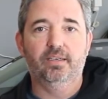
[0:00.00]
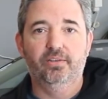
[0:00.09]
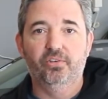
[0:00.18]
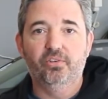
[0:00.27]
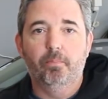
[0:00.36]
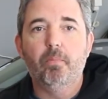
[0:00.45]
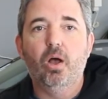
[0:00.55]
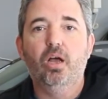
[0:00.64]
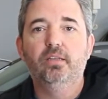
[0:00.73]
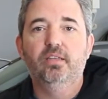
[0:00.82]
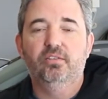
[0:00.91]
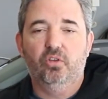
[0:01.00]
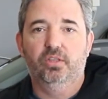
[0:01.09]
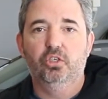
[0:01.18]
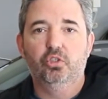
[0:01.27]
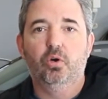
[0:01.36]
because it's a mod that's
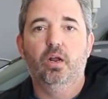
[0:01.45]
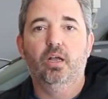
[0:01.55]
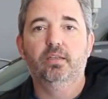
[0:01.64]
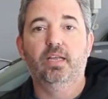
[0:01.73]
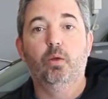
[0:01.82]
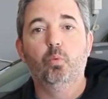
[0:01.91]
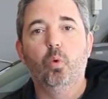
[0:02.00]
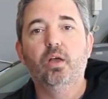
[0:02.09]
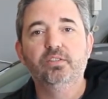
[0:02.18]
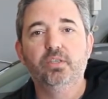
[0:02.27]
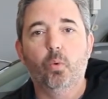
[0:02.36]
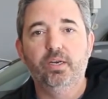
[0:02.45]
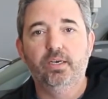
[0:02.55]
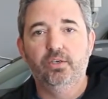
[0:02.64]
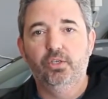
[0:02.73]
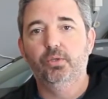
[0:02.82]
on the truck that I was
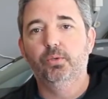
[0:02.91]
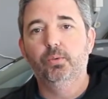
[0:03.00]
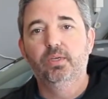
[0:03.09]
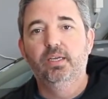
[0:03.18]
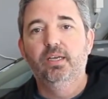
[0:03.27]
going to do,